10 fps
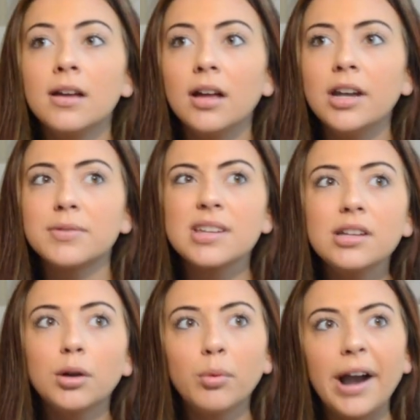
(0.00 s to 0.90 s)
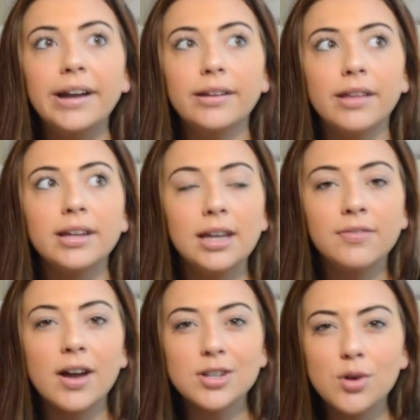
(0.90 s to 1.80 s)
And I was like, you're right.
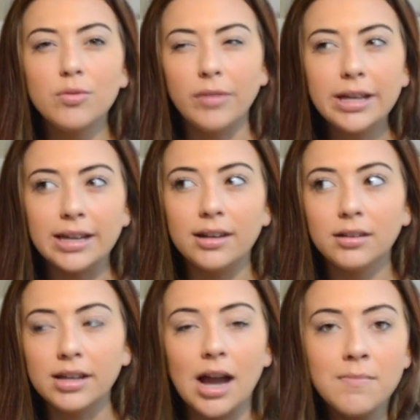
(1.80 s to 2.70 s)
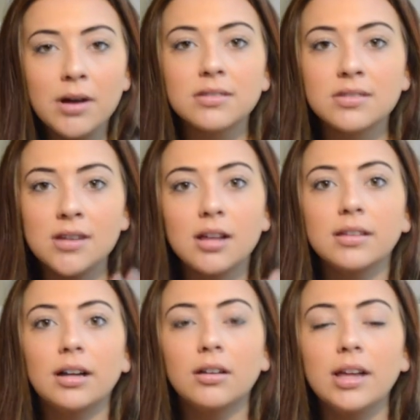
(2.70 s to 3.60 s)
If I don't like it, I'm not stuck
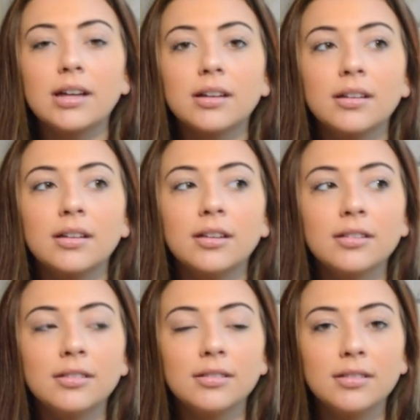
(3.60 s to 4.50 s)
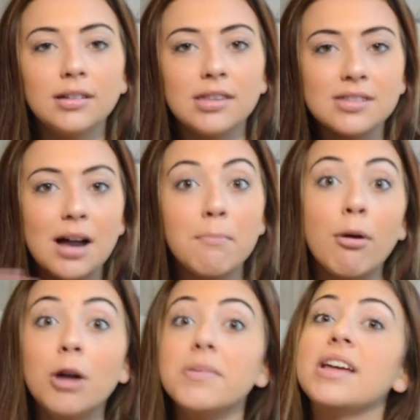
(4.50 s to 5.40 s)
there. It's not
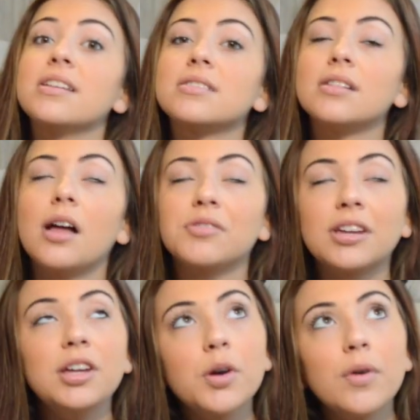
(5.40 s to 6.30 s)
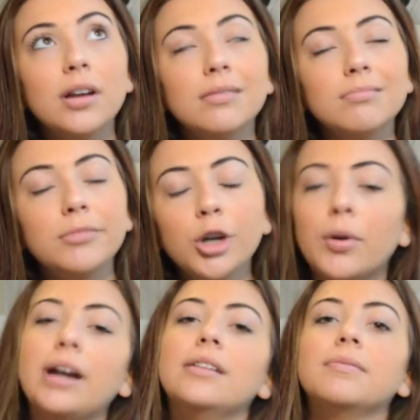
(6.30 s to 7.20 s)
permanent. I was like, you know what? You're
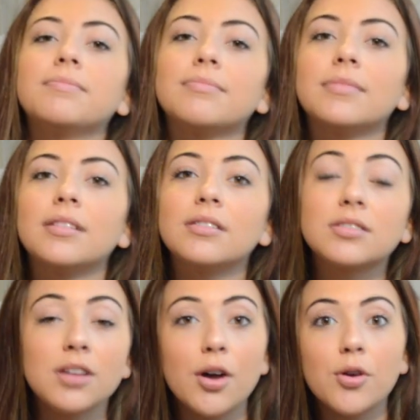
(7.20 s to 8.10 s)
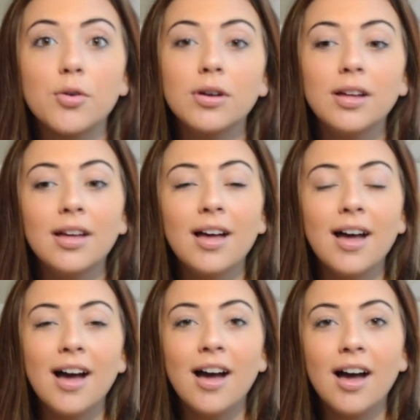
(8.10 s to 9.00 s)
right. So,
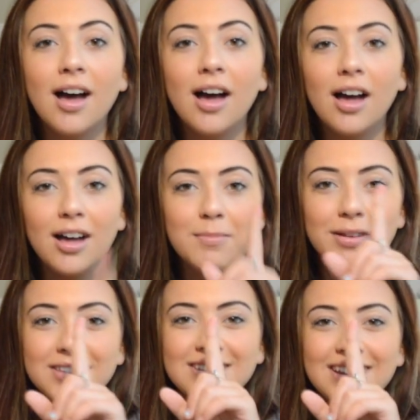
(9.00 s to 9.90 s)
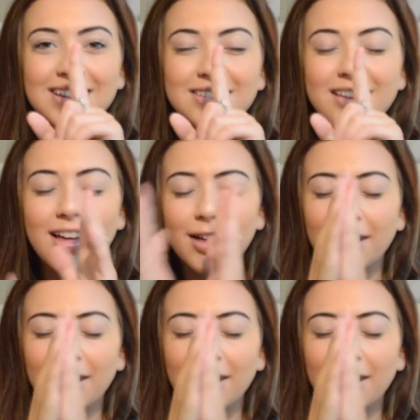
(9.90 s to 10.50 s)
let's sneeze.